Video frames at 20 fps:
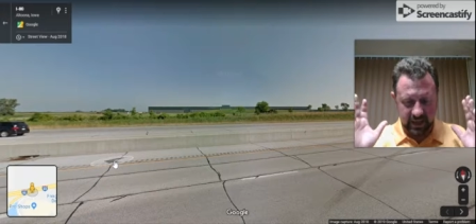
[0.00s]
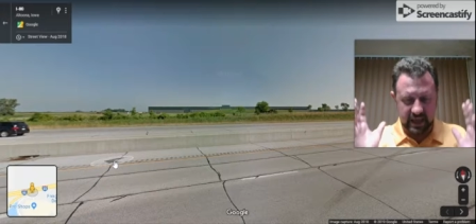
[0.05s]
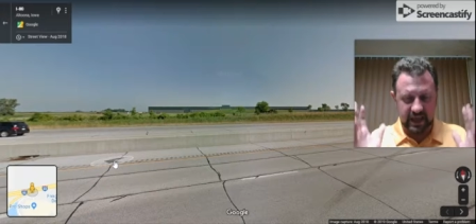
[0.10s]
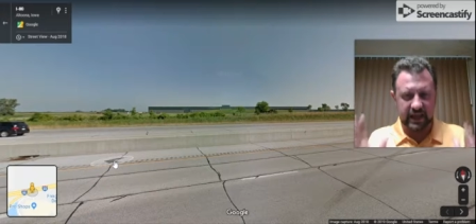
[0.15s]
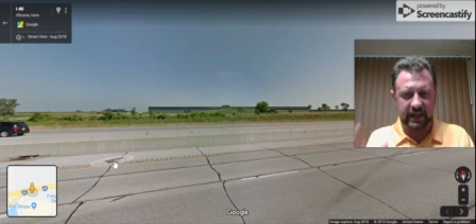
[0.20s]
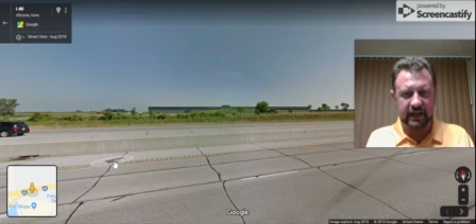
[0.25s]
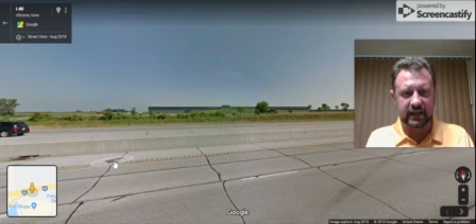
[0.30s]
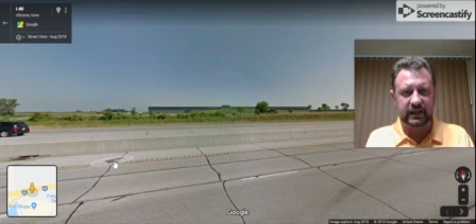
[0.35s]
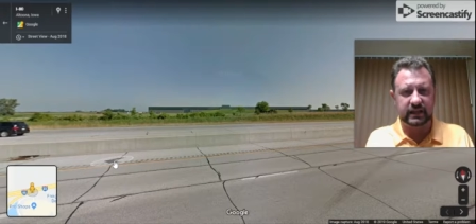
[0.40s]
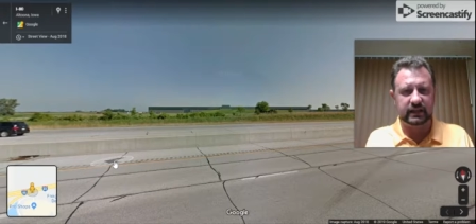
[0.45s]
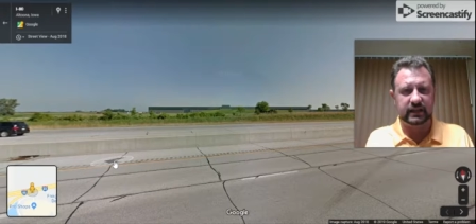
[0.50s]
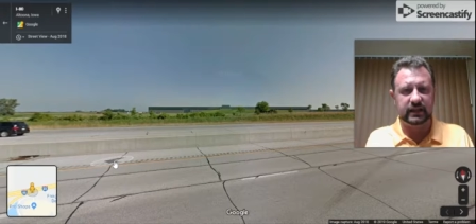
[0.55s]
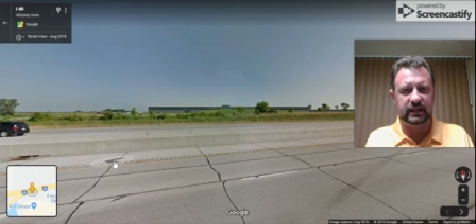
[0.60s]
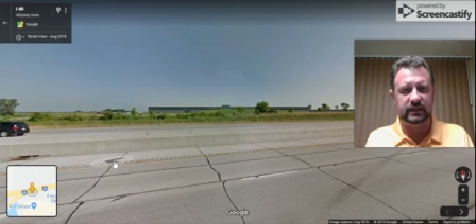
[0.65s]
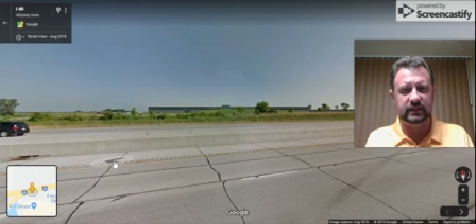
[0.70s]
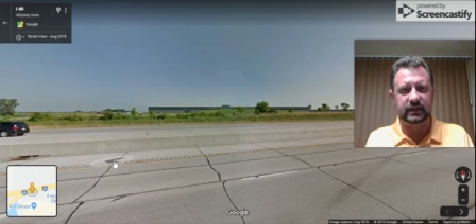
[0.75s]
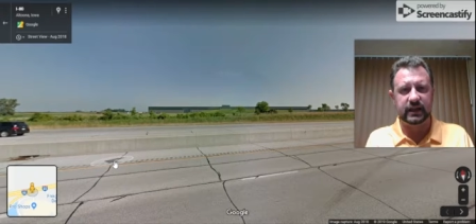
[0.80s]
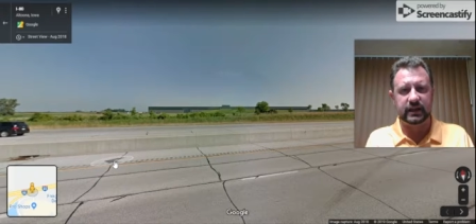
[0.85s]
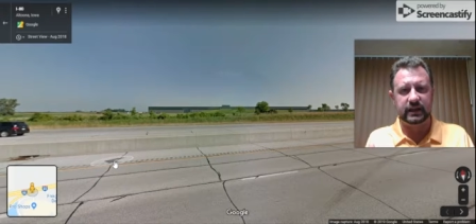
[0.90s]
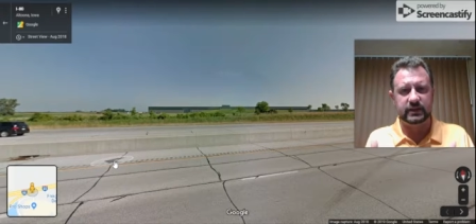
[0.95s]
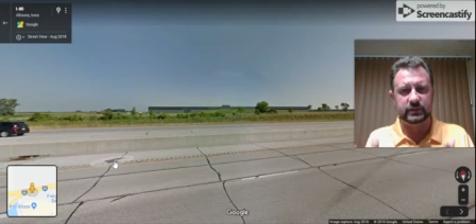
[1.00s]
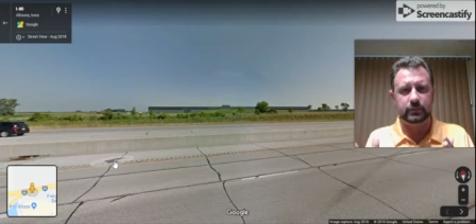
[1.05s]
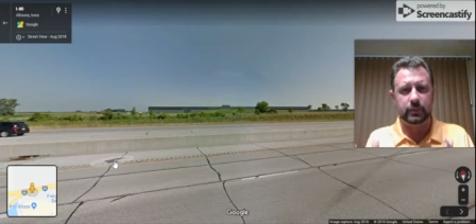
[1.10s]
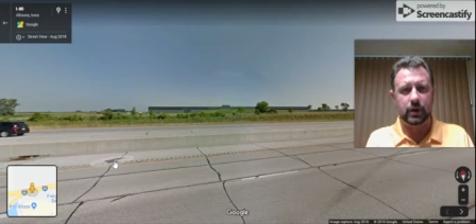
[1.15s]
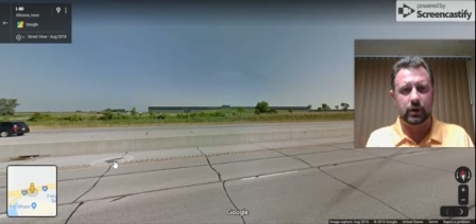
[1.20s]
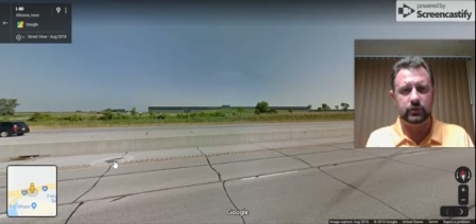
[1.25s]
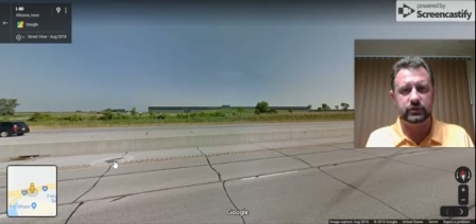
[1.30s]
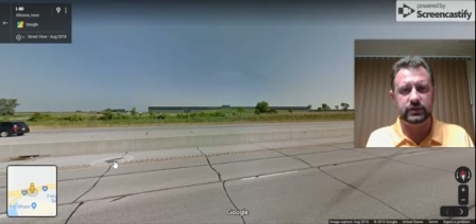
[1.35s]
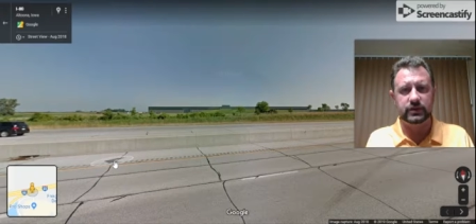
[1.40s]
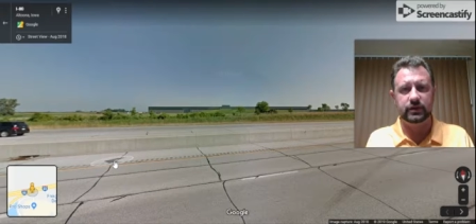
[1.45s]
anything that is
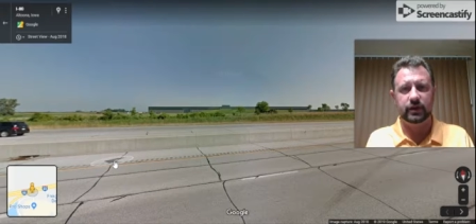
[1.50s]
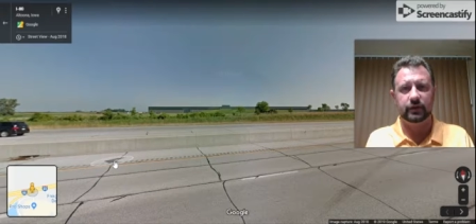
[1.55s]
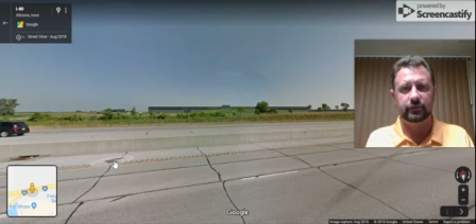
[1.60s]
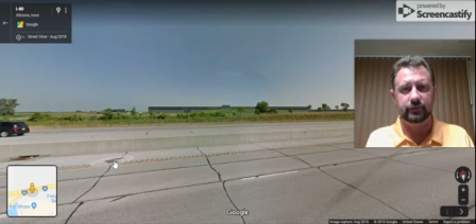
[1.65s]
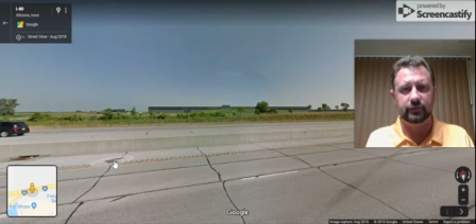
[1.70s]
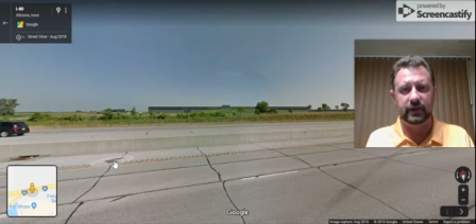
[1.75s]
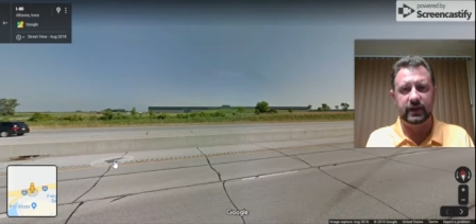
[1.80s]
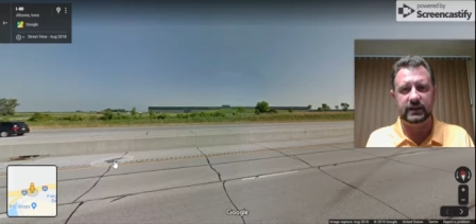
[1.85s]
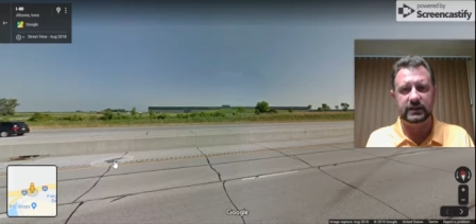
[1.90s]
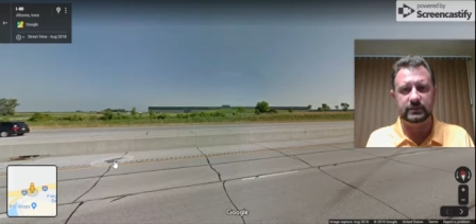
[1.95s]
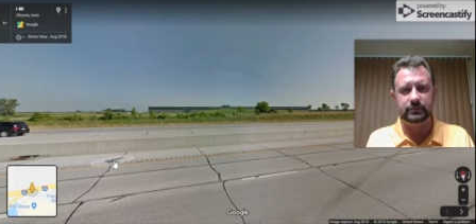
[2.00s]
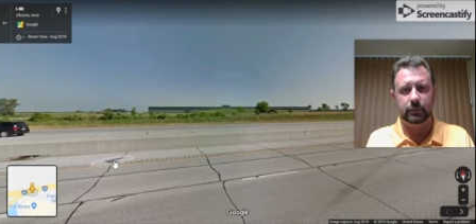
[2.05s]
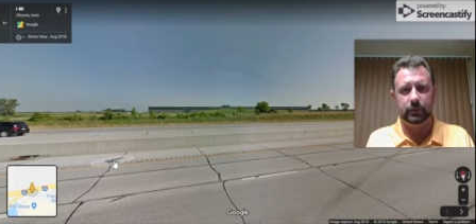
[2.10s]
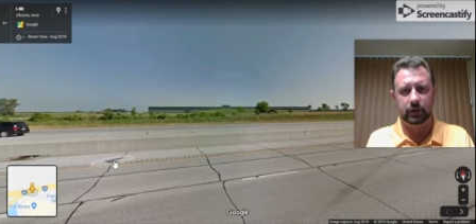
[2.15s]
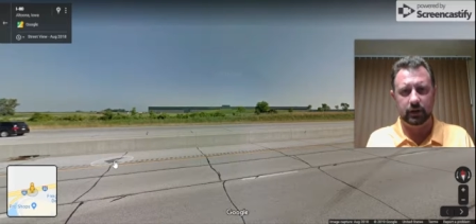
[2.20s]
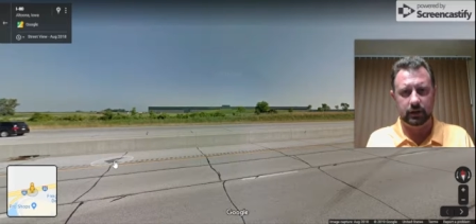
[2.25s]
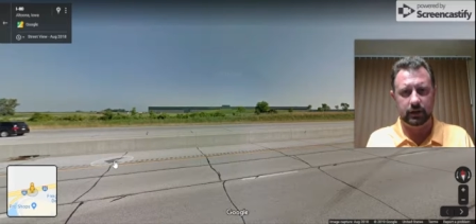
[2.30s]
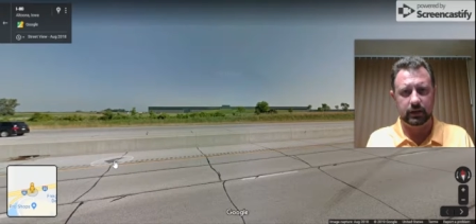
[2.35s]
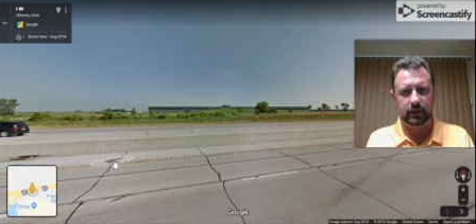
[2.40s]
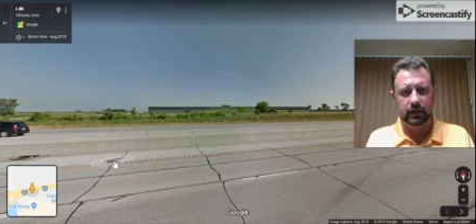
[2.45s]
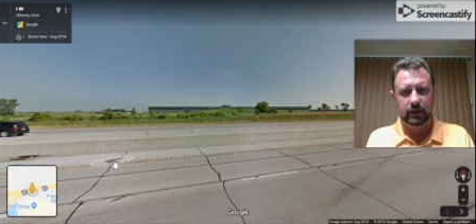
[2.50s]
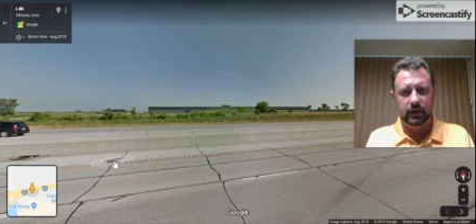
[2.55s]
posted on Facebook